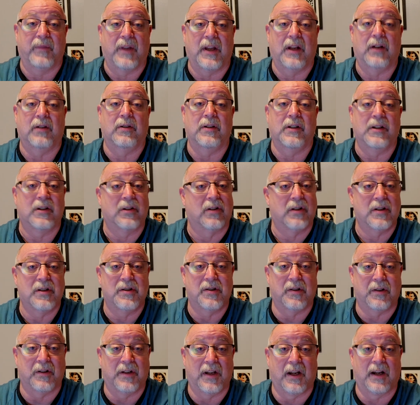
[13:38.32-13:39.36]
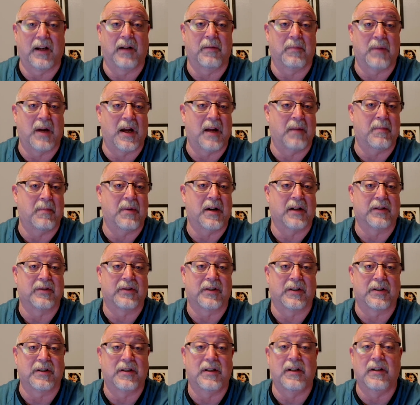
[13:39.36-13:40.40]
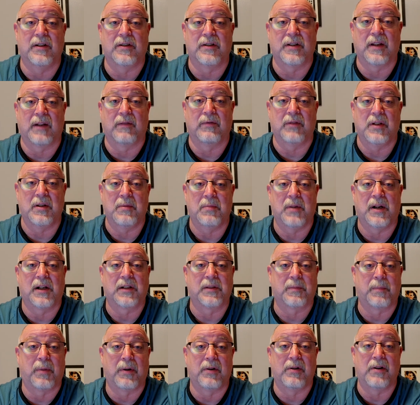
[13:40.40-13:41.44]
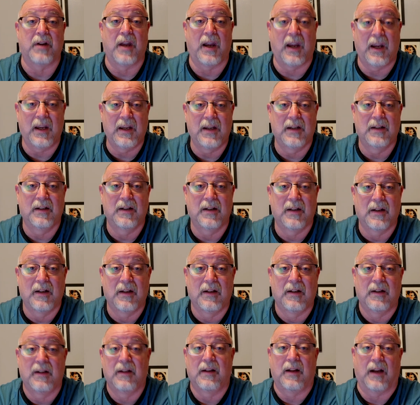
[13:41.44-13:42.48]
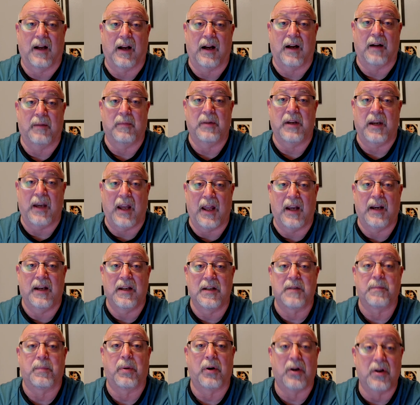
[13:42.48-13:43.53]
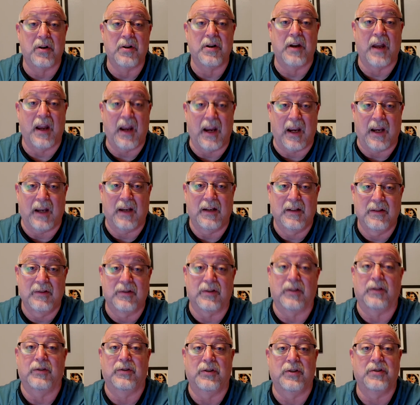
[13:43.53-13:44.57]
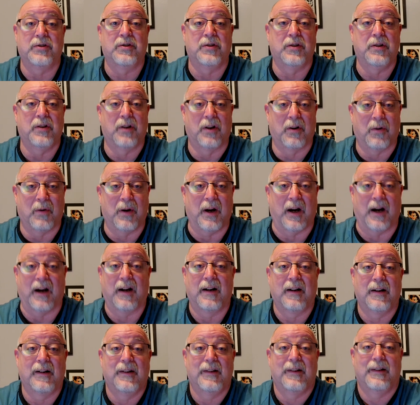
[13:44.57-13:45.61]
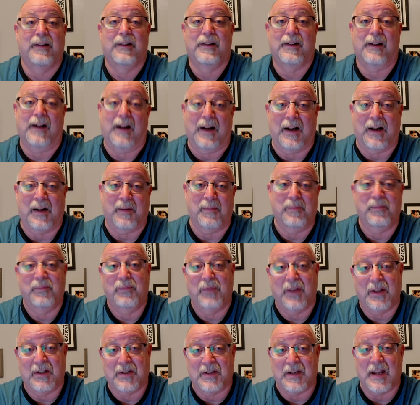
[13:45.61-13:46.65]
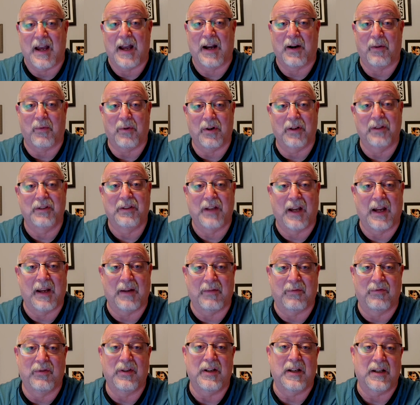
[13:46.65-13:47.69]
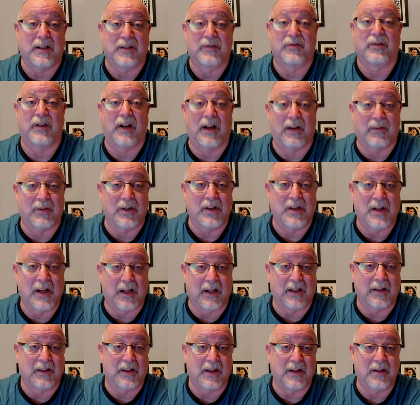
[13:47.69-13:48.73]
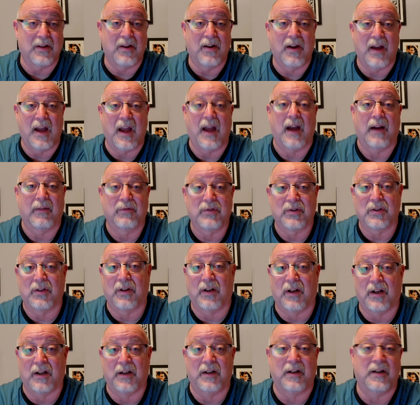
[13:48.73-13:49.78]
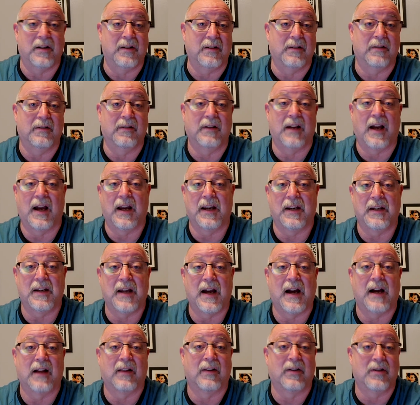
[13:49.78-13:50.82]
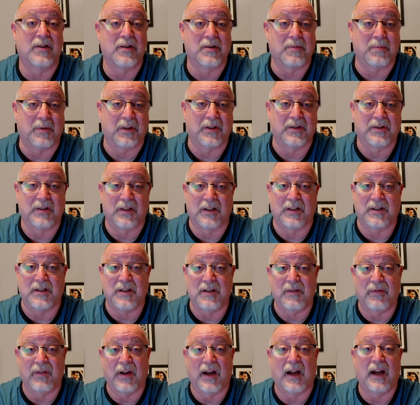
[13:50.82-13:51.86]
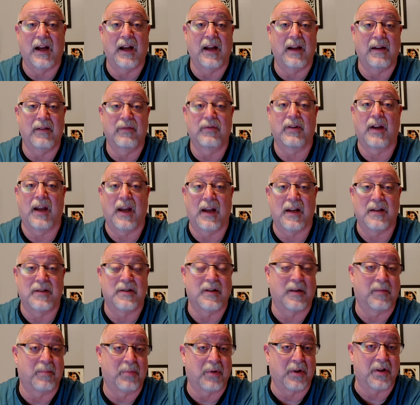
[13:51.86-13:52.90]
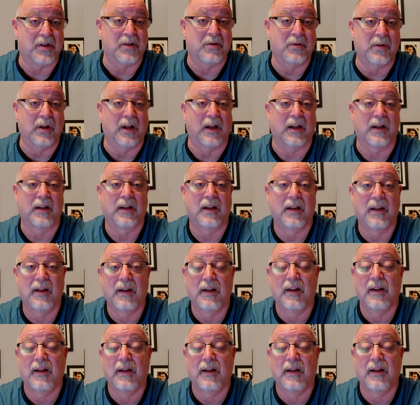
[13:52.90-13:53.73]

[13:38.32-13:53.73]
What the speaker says: It'll increase your ticket by about $60 or $70 per day, and that is per day. So just so you're aware, it's not a one-time fee. It's for every ticket that you have. So $109 plus $65 adds up pretty quick.